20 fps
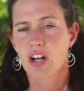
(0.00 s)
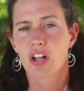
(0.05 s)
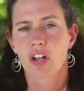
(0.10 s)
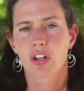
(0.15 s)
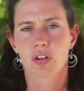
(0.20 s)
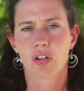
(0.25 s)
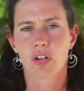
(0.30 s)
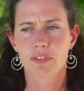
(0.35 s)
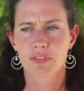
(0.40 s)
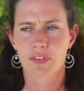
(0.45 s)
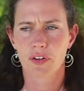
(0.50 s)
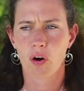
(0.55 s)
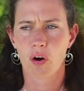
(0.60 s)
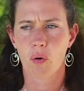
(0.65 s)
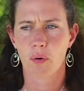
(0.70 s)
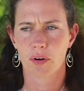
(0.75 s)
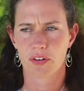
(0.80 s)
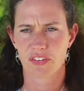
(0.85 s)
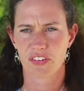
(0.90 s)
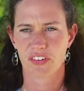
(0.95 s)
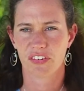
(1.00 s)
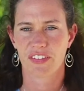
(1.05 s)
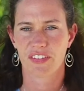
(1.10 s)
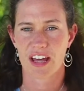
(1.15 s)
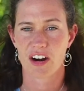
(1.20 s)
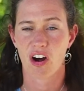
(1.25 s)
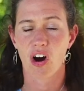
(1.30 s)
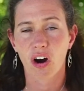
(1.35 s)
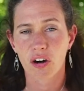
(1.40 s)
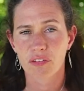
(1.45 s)
Look for horses that
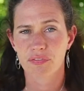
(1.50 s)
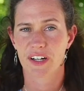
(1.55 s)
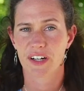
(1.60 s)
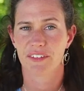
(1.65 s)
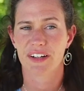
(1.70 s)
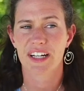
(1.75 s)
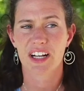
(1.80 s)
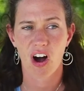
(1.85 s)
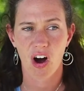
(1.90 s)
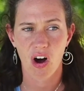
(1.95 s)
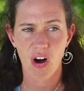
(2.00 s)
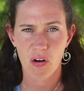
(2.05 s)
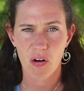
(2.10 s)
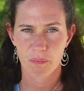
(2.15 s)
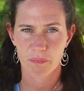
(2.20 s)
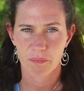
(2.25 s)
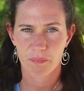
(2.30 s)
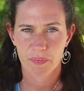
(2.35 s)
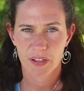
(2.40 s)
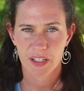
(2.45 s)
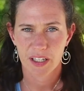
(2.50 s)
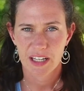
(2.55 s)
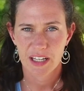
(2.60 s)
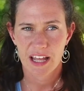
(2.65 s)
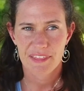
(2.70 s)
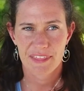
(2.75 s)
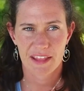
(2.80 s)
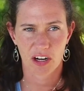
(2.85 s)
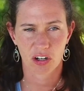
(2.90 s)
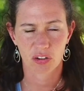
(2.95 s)
are very calm,
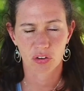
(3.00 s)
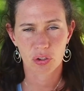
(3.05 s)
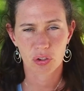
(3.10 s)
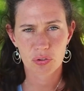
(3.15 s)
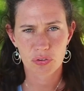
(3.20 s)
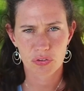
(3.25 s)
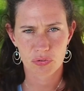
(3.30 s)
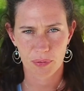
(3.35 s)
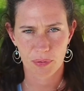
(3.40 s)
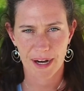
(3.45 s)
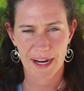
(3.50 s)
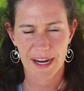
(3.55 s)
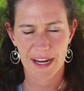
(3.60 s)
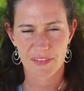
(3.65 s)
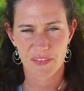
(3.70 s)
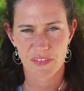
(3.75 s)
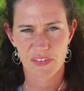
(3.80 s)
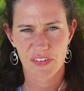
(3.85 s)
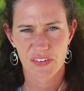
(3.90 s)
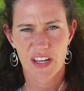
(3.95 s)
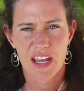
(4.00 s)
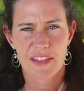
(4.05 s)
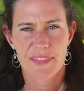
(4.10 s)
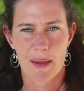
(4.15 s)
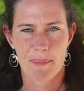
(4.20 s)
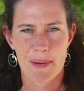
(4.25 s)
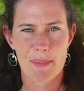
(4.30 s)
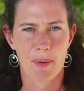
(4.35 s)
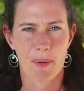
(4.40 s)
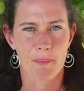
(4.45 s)
that are loose reins, that
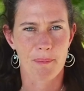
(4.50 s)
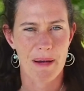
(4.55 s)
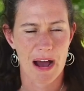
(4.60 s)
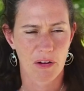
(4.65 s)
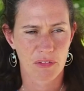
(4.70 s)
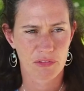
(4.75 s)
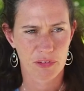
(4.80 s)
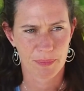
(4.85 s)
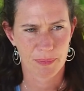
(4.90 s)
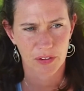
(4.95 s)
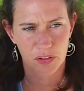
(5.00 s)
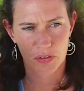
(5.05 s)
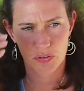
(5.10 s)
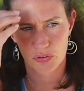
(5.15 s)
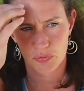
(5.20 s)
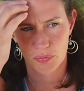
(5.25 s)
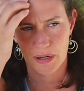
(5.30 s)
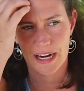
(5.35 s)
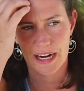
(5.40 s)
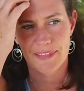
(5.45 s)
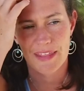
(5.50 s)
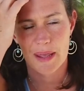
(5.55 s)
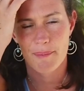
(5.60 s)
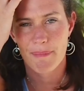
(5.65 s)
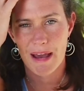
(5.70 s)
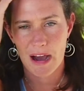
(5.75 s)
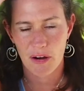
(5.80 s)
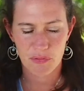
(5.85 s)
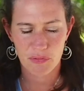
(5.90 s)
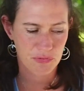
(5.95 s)
people mount from a loose rein. They
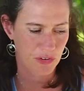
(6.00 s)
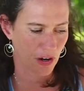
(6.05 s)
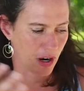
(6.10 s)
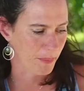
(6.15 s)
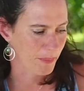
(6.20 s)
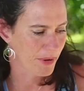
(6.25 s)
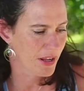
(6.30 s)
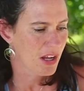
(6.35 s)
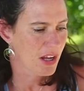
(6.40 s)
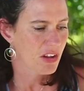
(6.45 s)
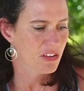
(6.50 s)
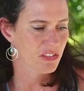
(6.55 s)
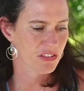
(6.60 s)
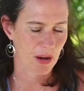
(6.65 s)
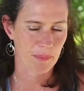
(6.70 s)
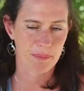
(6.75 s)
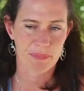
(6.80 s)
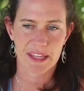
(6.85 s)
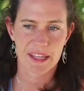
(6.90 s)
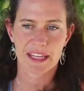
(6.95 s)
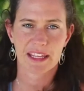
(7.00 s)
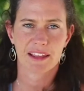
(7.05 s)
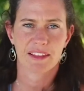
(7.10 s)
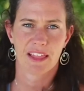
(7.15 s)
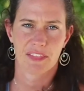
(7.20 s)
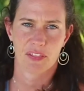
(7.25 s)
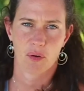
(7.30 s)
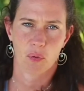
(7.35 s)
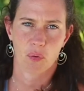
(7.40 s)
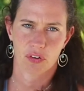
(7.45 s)
mount from something that
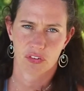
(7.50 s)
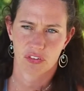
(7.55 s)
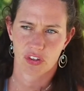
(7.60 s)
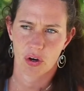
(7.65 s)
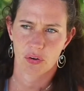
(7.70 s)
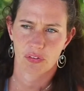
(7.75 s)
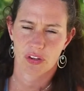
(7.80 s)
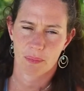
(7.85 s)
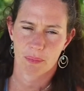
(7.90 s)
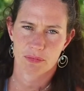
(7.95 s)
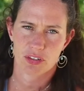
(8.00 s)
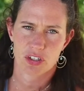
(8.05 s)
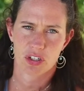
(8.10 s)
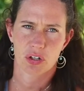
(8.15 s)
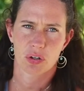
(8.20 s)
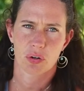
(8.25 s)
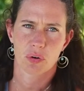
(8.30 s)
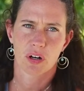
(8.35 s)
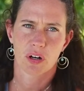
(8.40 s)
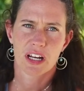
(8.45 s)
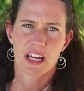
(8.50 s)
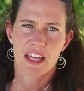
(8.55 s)
the horse goes up to.